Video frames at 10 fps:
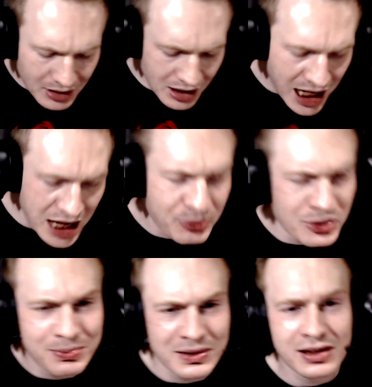I will
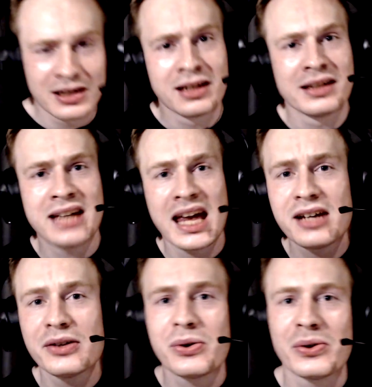be
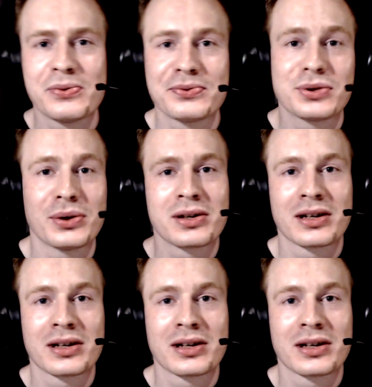kicking off talking